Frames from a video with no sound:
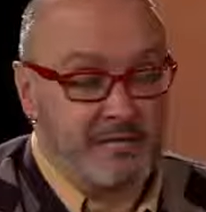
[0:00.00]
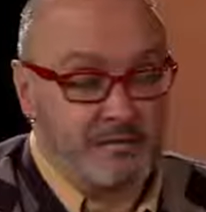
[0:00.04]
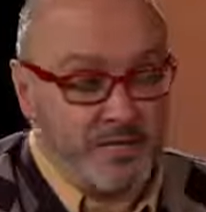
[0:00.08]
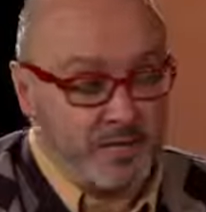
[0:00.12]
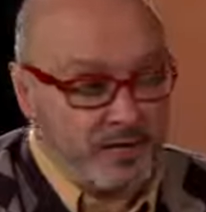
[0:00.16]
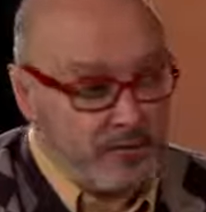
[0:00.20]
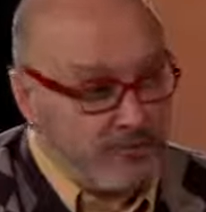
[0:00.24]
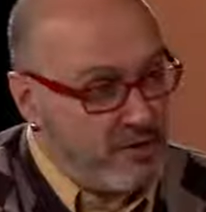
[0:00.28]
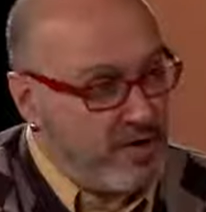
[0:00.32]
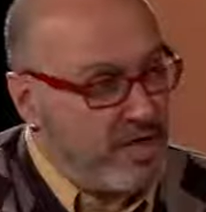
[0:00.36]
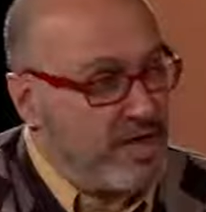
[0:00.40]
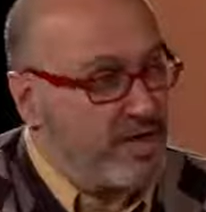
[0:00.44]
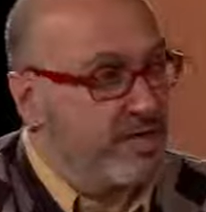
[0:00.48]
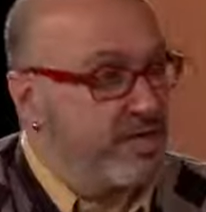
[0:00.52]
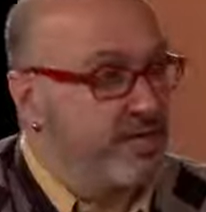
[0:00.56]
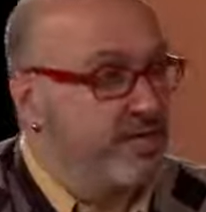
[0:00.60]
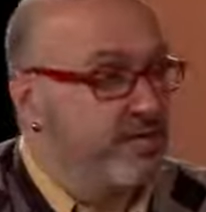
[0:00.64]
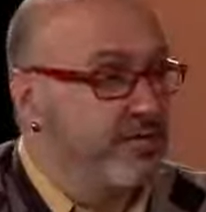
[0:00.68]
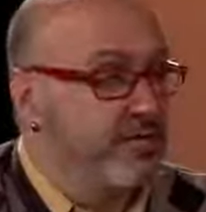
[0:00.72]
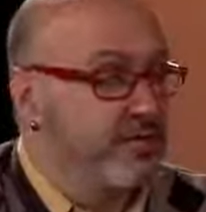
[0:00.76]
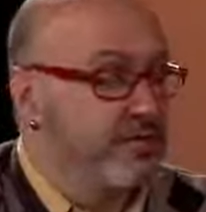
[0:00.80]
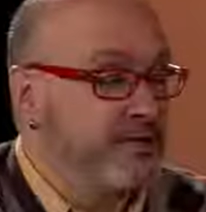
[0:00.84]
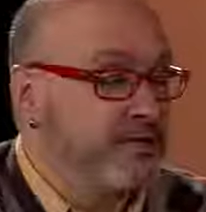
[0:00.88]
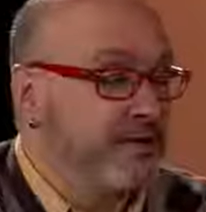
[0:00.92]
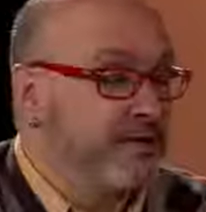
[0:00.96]
we created
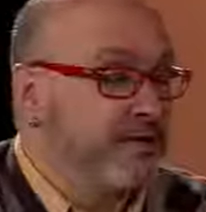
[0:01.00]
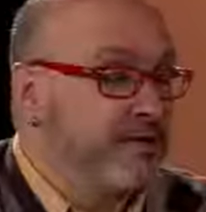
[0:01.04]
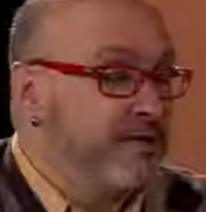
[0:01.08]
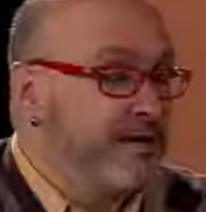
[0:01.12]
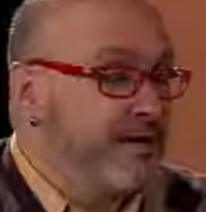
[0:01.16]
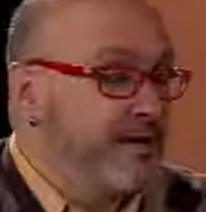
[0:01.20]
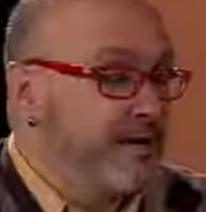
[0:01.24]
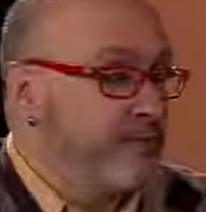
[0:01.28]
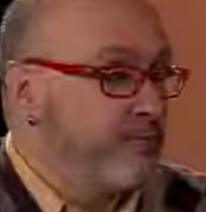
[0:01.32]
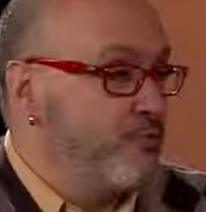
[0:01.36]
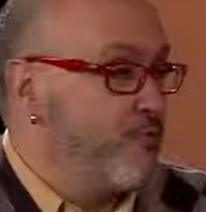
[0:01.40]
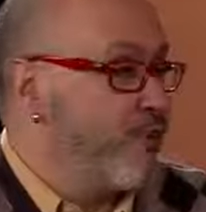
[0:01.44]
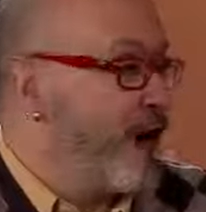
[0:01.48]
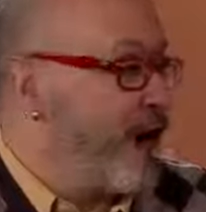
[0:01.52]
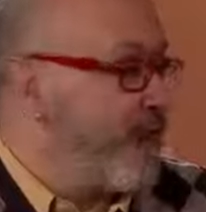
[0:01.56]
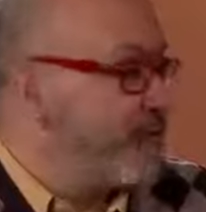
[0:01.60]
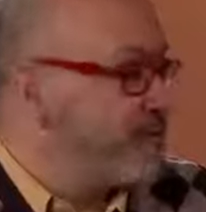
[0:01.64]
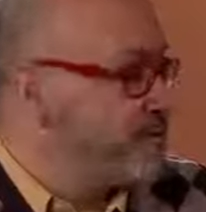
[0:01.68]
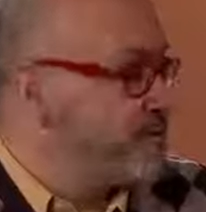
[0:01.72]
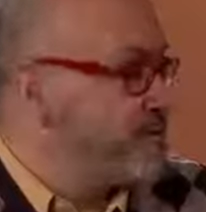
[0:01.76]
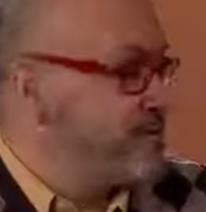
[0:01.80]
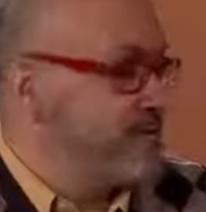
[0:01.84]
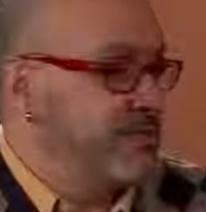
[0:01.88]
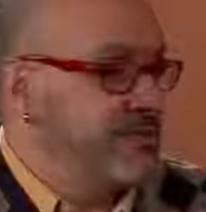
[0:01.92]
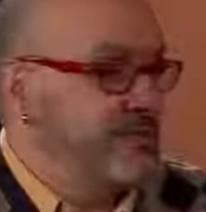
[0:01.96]
right. and
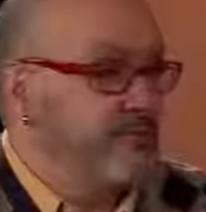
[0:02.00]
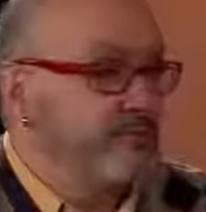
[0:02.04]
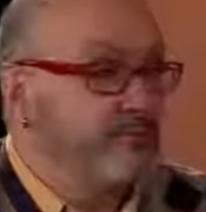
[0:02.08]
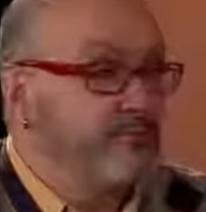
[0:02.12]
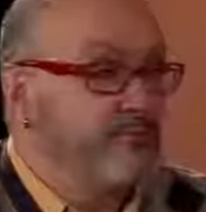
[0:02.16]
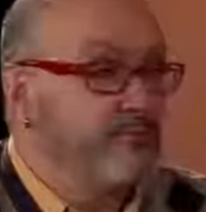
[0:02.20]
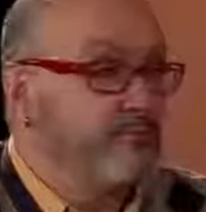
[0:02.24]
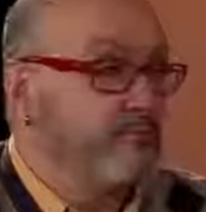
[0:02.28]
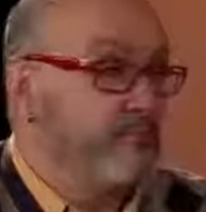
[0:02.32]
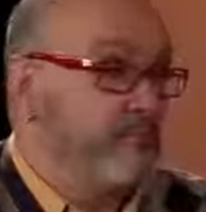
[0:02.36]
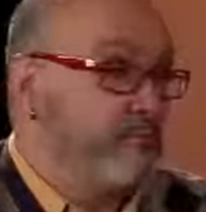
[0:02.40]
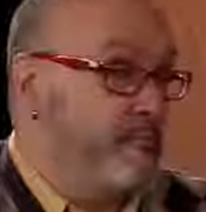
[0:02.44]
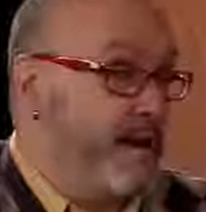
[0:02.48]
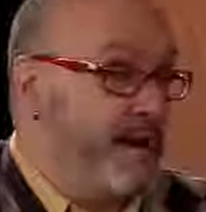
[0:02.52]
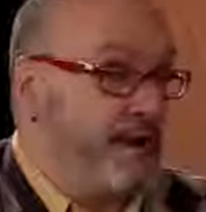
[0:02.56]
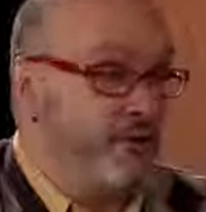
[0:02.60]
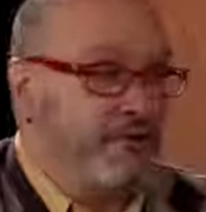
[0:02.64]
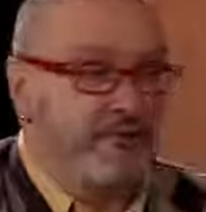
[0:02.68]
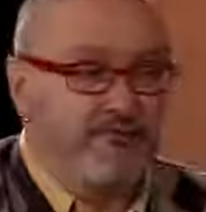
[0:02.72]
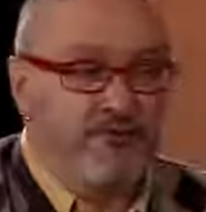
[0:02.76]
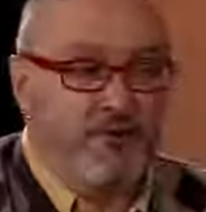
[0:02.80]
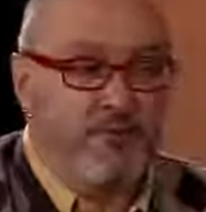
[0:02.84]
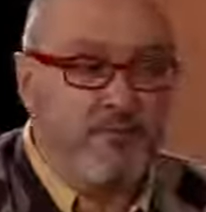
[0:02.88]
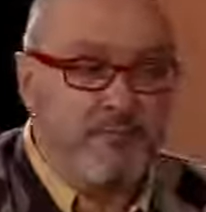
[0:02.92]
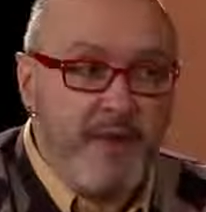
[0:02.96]
props and mm -hmm.
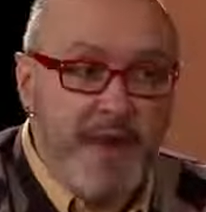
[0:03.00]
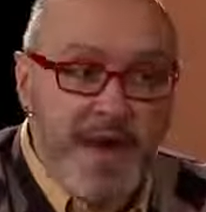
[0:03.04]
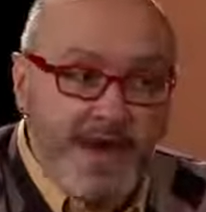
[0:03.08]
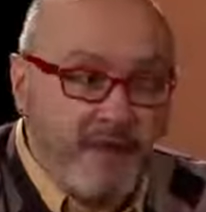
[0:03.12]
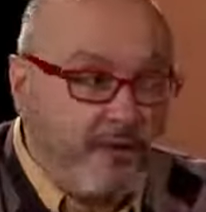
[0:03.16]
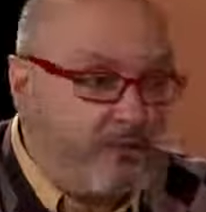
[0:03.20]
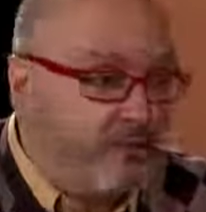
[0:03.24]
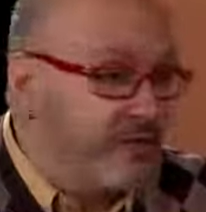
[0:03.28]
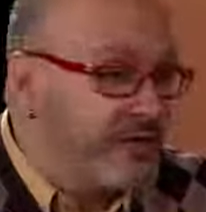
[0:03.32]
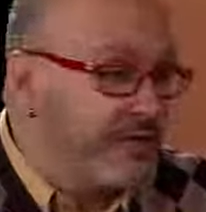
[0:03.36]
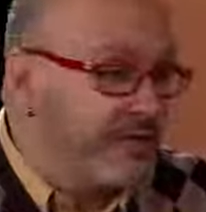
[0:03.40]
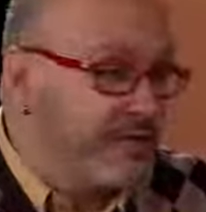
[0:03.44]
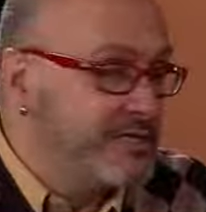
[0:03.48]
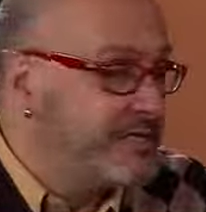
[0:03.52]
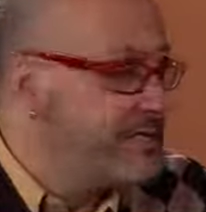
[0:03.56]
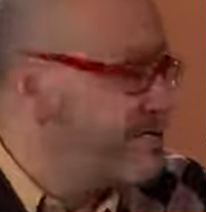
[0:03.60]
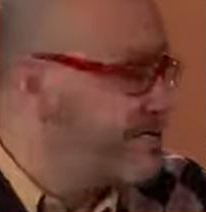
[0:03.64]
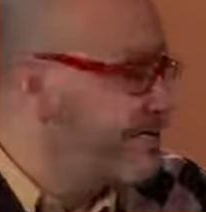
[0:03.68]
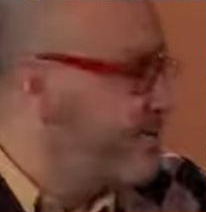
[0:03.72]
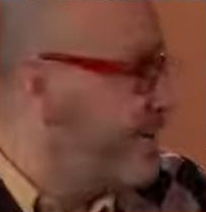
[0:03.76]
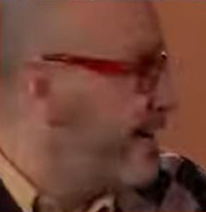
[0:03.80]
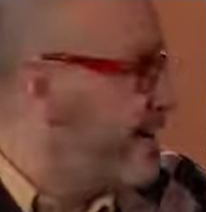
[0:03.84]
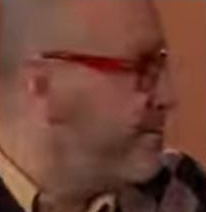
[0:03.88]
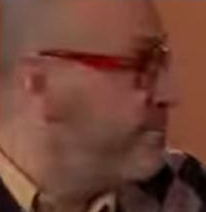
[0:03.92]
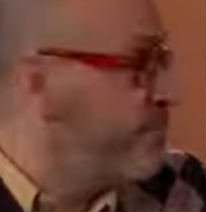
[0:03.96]
microphone batteries
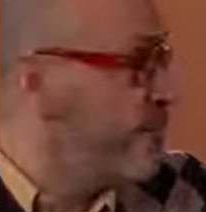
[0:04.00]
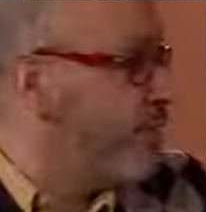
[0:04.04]
and light